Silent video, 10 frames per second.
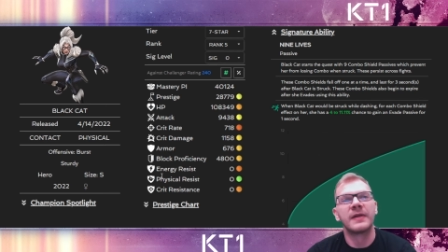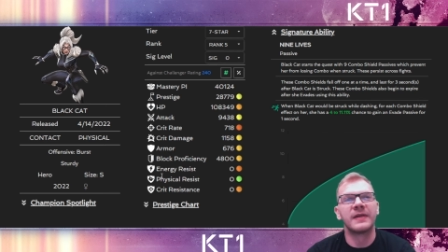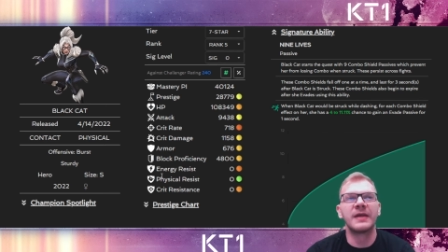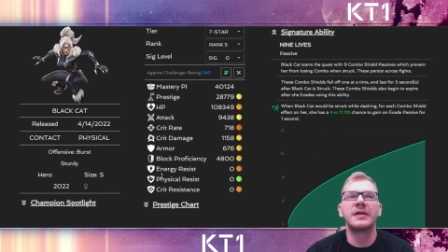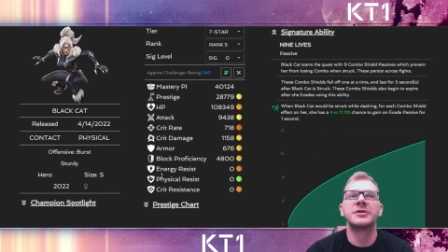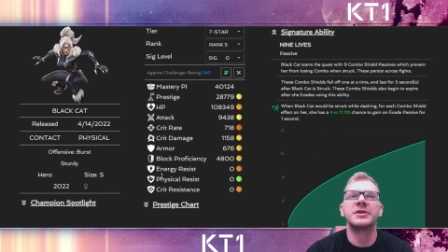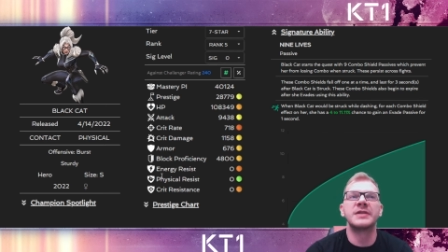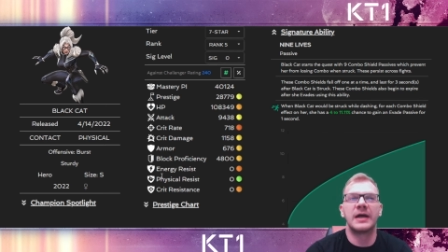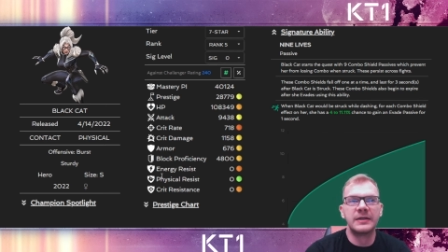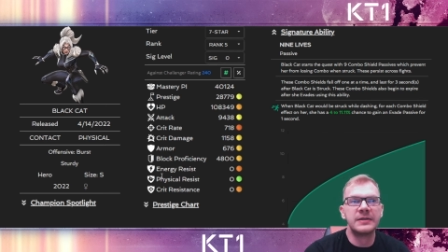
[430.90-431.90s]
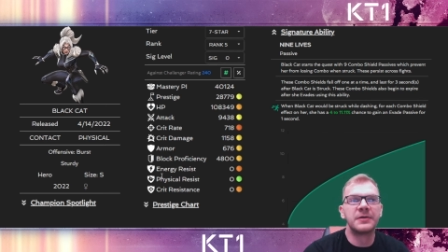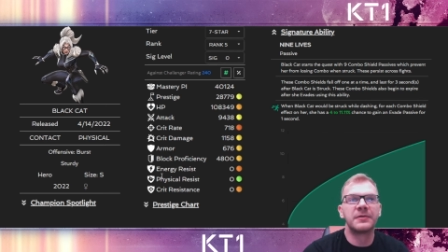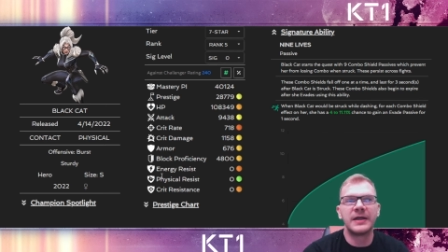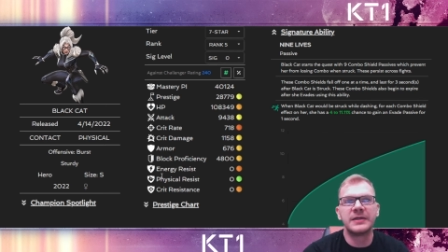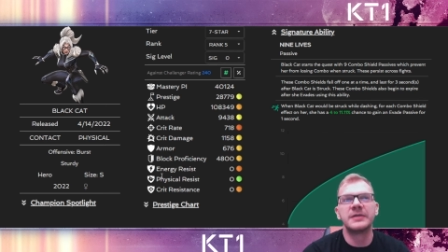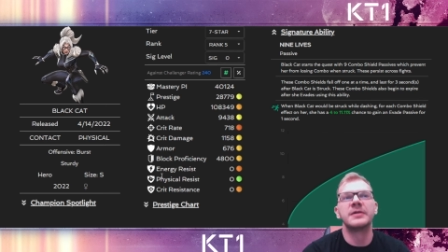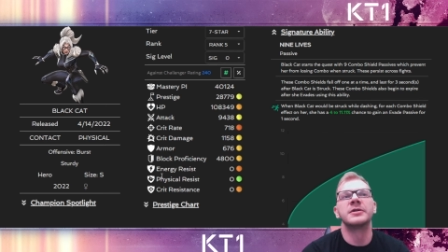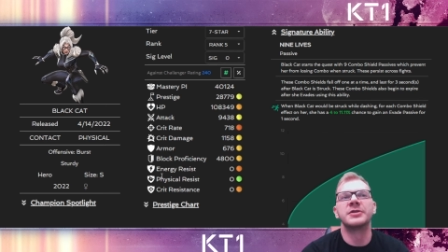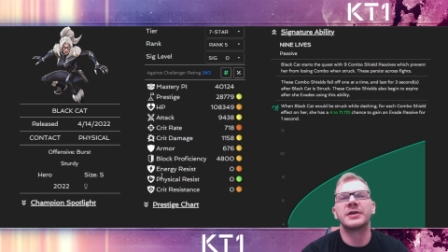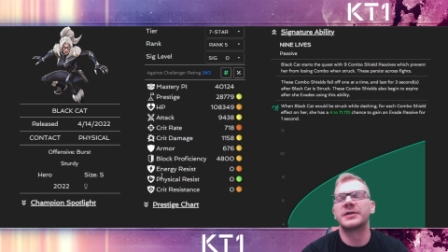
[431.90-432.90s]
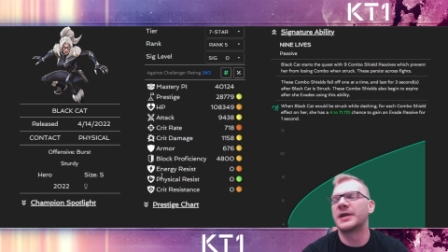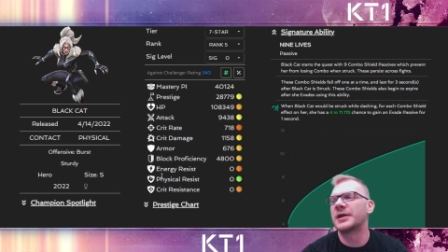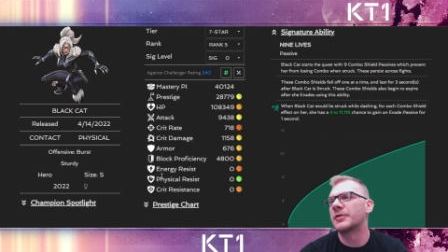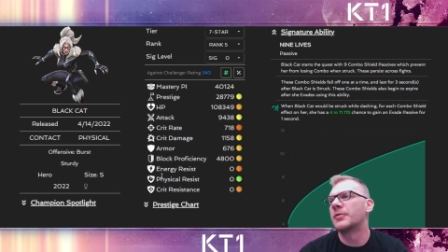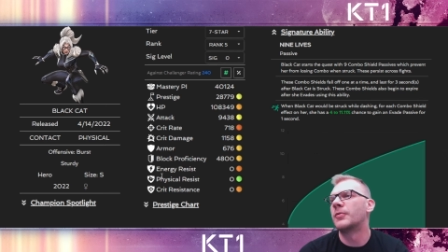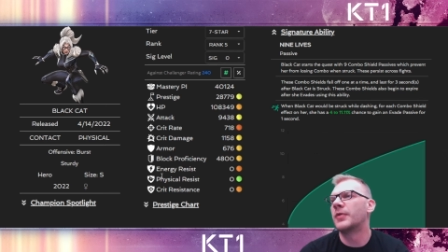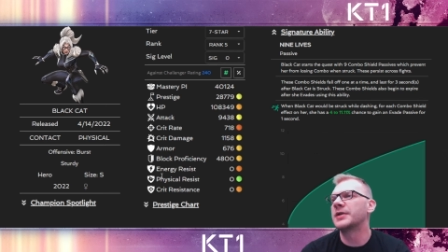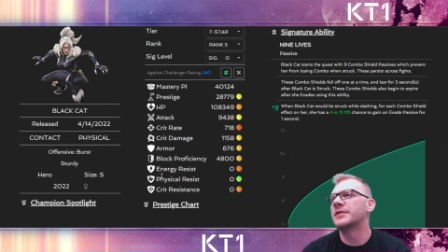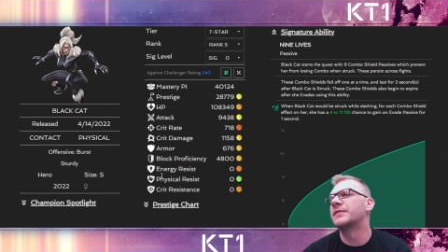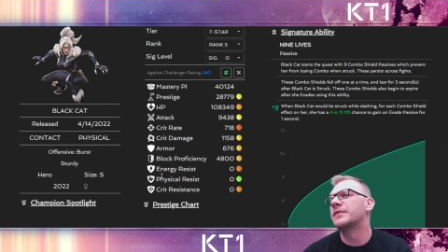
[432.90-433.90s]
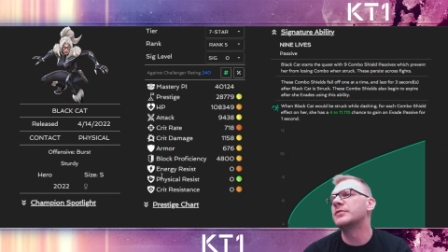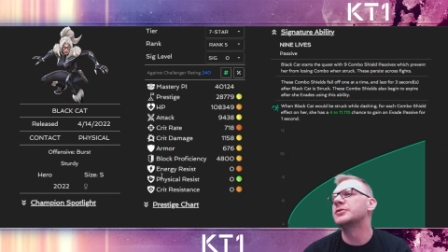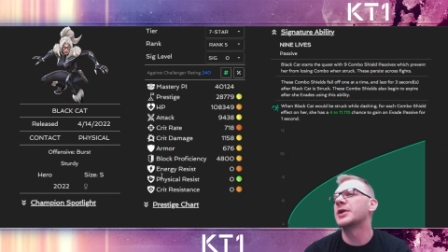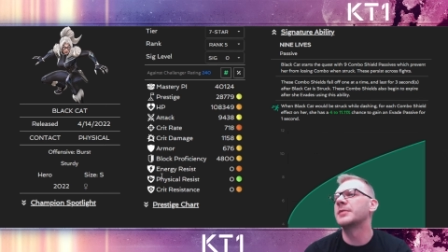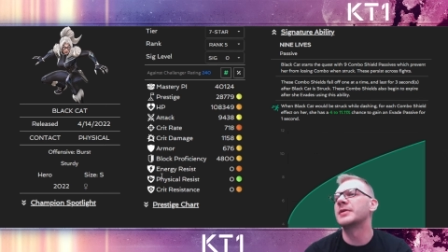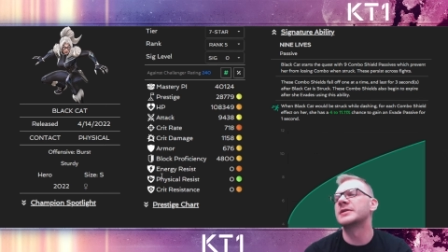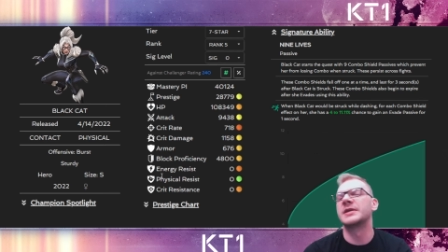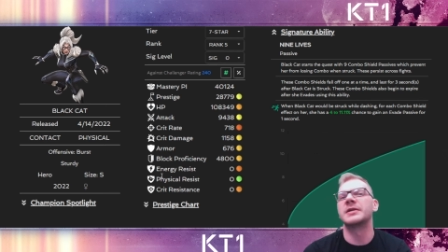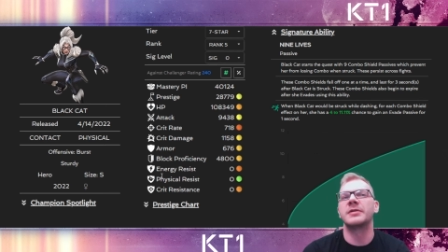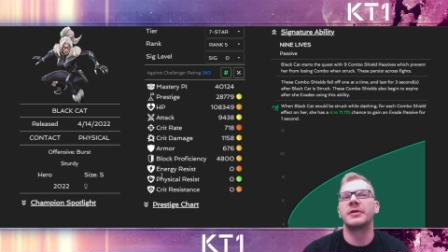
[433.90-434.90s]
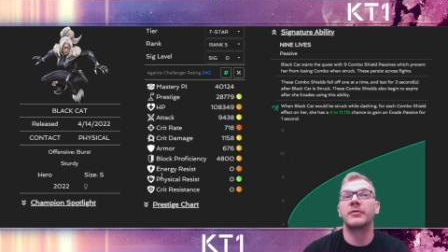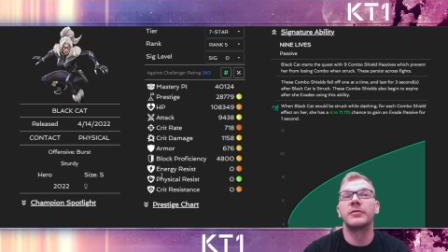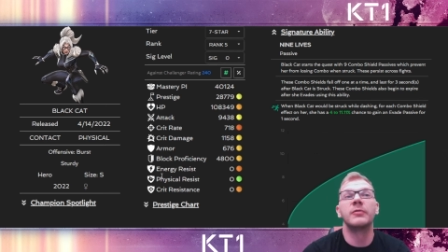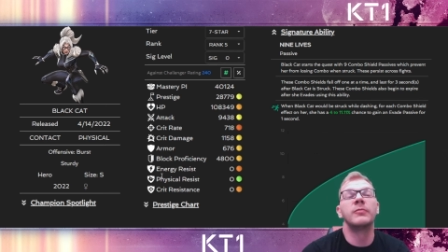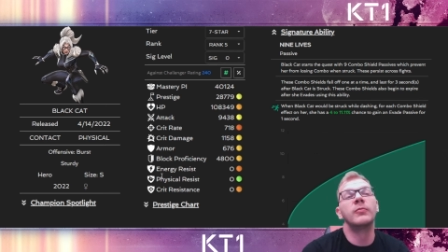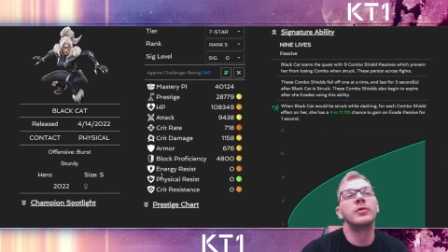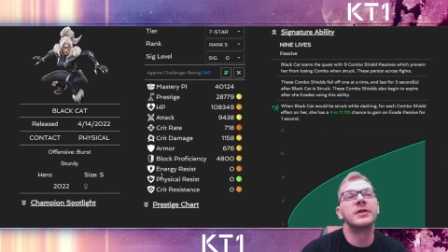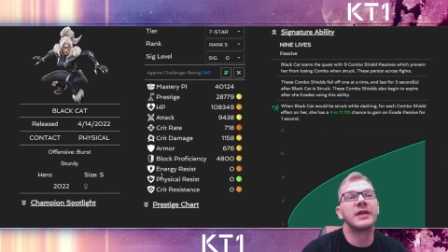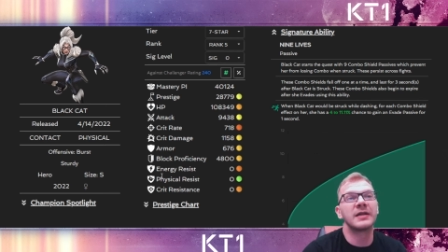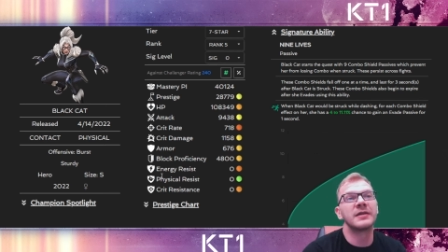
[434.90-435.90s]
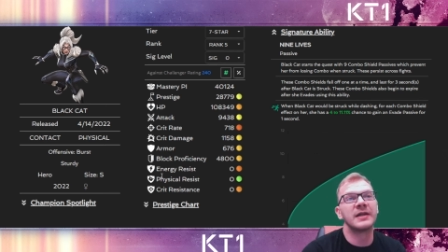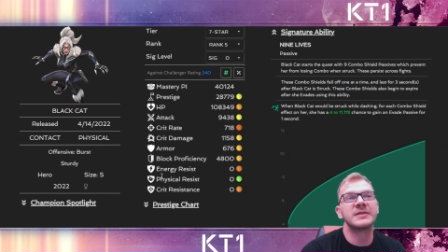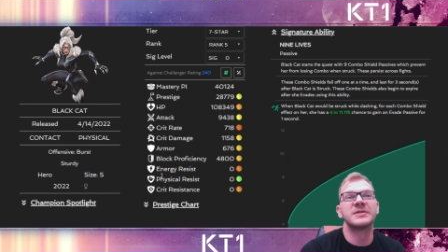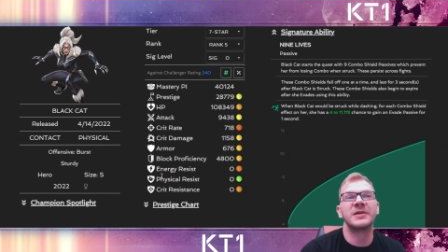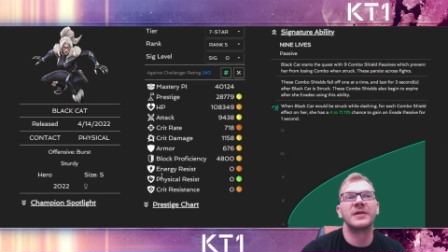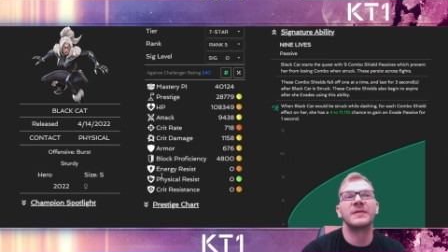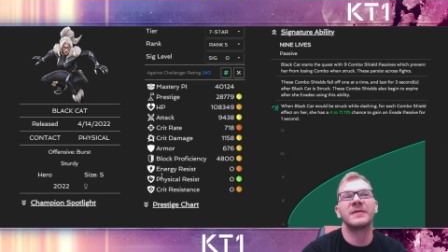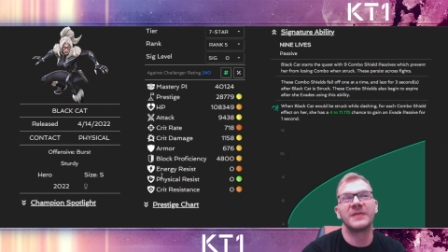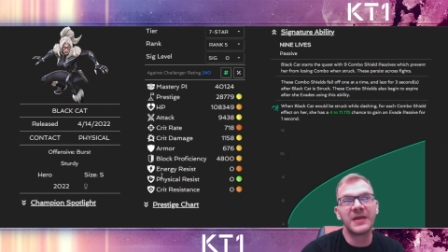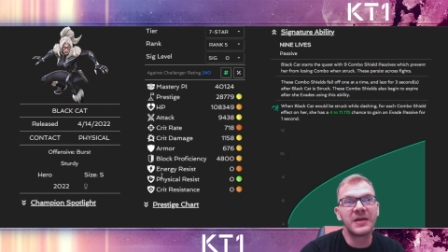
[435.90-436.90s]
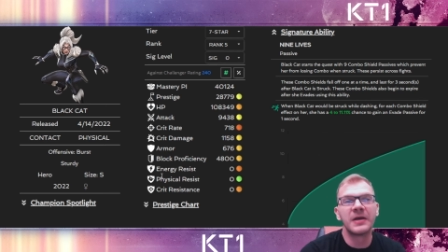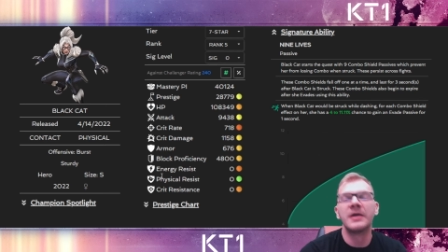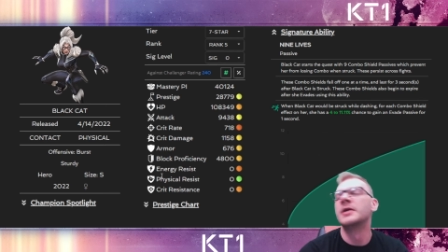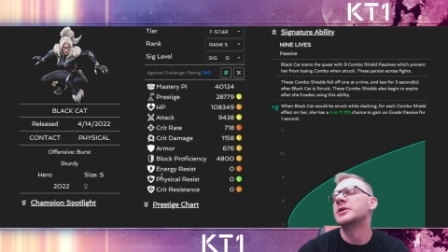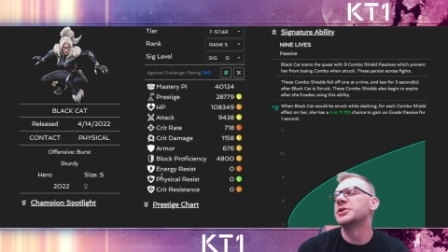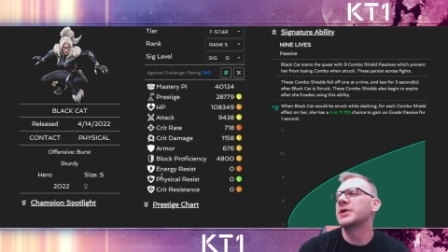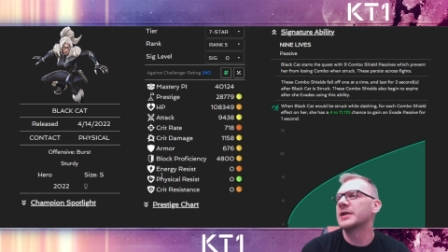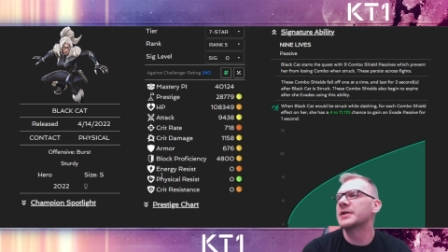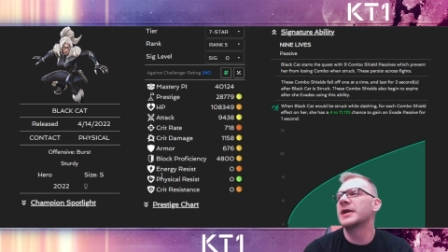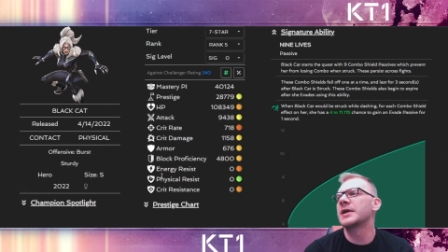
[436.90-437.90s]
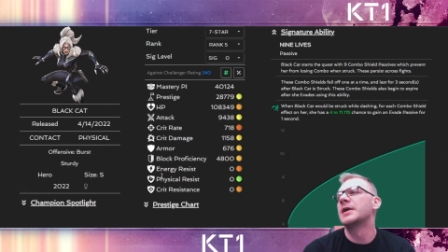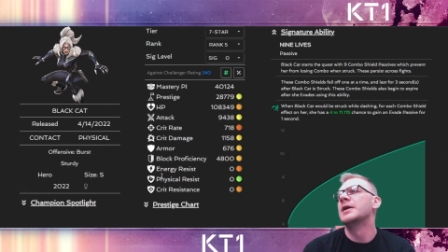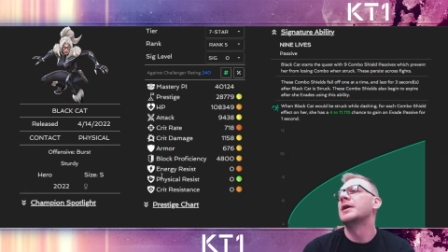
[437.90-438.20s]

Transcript: think she's underrated. She can take quite a few champions that you know you would not necessarily think she can take.